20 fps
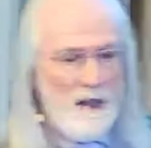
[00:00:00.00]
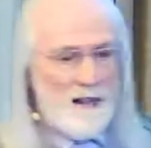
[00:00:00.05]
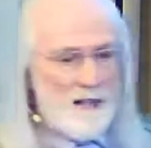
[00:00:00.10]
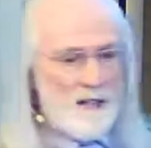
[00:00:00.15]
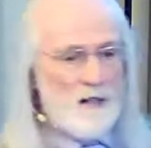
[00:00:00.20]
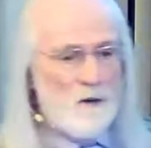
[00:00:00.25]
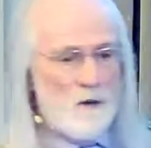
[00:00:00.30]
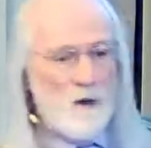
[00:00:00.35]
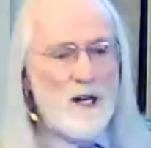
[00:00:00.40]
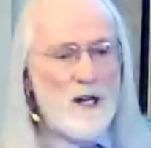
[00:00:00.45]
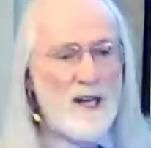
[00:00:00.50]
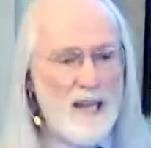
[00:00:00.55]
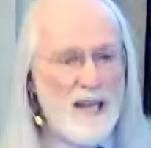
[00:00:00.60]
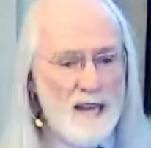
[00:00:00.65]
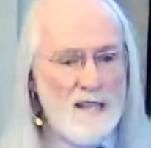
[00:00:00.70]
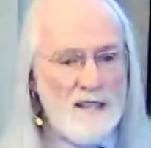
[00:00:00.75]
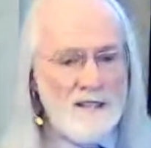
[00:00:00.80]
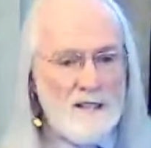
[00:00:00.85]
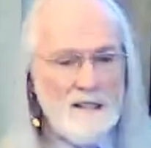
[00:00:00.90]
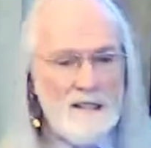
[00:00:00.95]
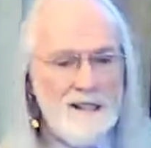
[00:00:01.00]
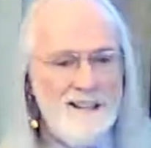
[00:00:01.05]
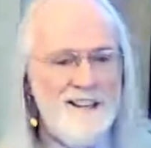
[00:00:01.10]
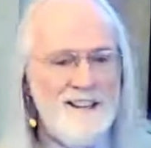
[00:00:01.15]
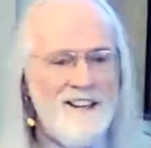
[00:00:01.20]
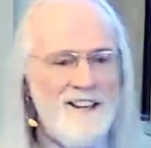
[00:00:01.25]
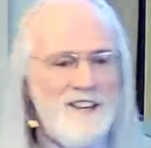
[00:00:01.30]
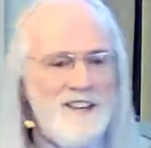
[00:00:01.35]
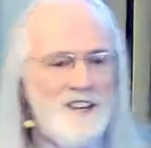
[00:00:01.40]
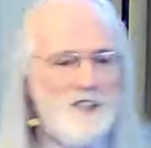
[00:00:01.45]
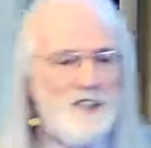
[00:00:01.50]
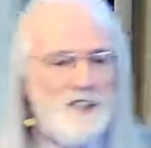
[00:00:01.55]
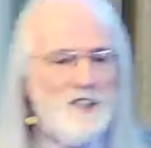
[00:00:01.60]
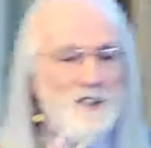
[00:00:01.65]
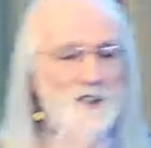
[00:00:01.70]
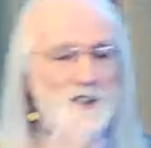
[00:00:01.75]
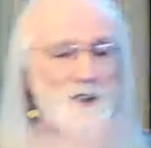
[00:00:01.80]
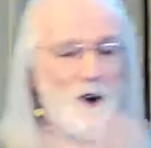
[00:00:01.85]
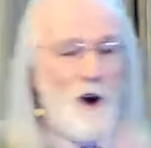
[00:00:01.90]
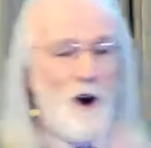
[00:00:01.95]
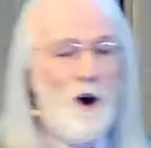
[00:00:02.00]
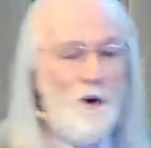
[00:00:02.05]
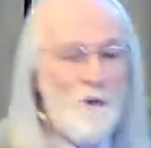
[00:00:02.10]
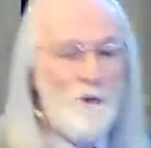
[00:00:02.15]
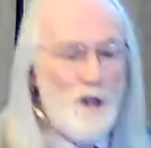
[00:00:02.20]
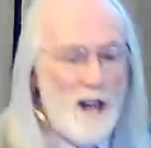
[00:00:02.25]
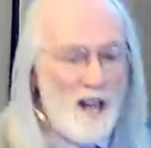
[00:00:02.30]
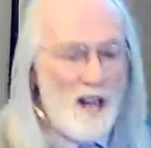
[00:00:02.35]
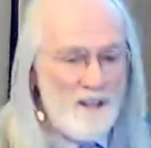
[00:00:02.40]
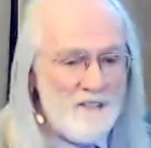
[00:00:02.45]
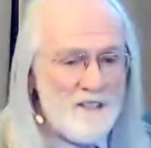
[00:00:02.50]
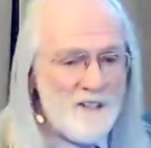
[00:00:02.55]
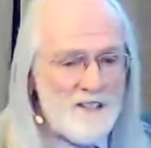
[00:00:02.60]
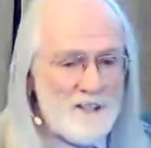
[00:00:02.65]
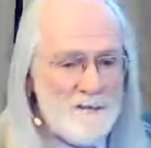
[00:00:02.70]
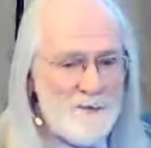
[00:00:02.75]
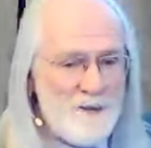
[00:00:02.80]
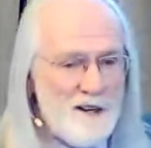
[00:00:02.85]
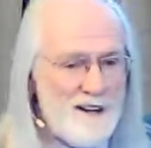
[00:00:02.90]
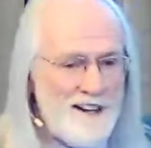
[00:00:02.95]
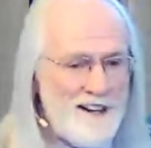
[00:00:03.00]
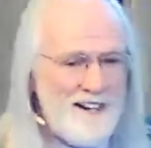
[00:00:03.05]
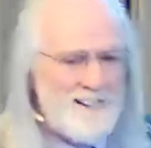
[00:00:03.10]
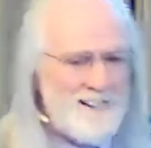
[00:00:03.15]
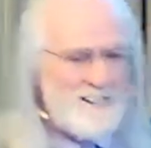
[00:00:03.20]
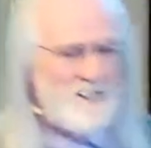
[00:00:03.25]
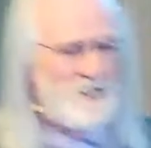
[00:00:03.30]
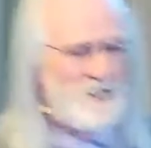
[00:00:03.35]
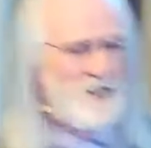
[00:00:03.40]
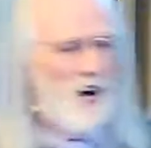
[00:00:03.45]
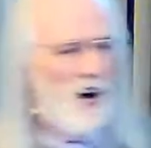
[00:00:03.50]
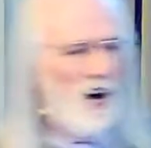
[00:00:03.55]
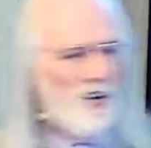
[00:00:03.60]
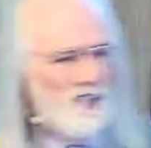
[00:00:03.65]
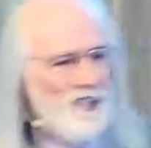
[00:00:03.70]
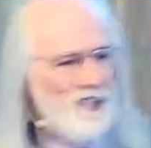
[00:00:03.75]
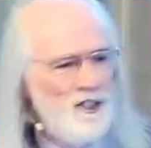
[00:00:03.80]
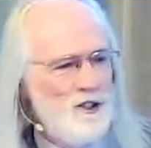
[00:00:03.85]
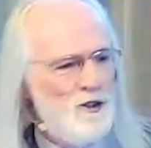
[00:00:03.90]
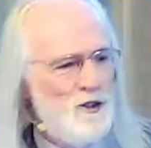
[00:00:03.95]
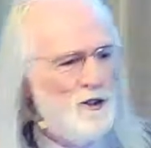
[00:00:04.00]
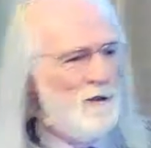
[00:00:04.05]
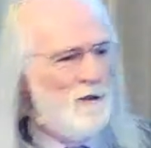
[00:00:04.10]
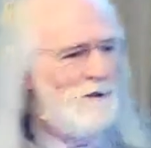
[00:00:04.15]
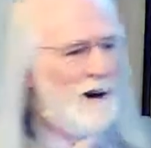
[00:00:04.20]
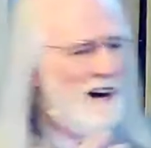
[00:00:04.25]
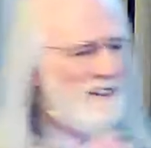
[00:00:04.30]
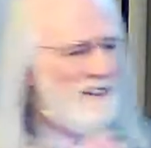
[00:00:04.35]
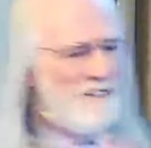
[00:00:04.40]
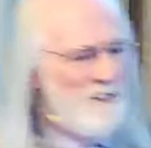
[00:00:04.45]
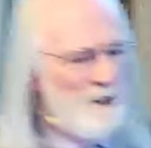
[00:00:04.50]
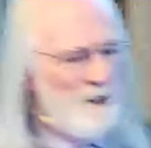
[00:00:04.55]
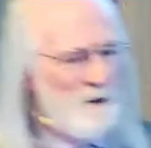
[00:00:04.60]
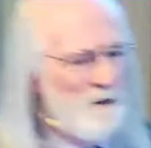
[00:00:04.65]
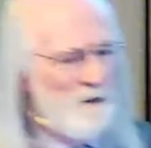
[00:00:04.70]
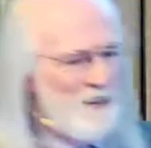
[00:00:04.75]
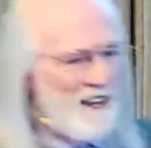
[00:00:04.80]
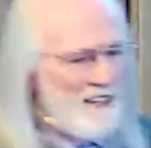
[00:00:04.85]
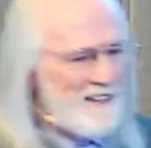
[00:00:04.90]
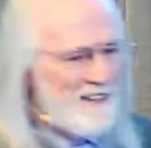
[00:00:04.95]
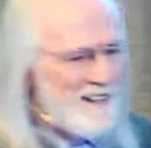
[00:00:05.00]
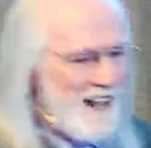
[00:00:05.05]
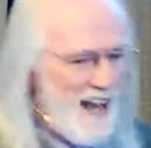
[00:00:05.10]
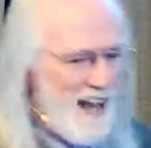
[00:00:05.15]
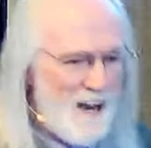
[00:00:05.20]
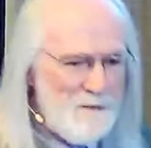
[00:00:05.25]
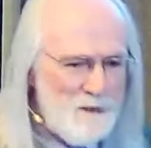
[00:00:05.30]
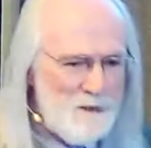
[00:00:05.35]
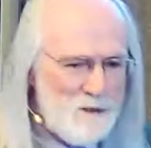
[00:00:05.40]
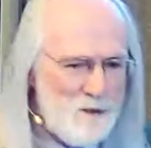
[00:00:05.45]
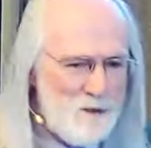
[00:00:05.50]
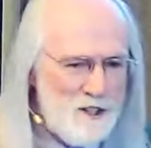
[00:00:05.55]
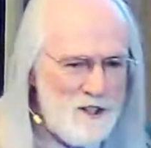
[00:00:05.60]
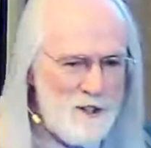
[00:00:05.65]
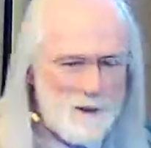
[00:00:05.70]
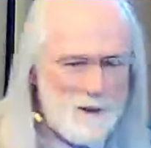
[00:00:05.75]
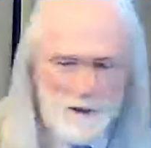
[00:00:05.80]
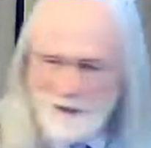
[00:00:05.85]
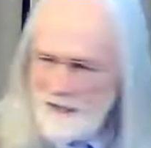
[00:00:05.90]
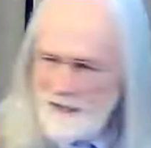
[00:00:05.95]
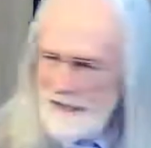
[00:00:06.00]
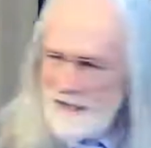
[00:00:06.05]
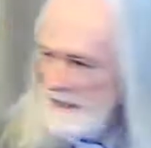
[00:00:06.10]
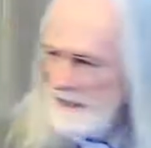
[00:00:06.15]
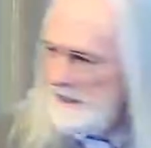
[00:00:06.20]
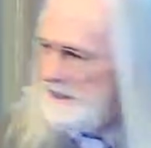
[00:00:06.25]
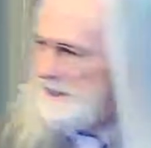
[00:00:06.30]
can relate to your own life experience and talk to you about, things that happened when you were a kid.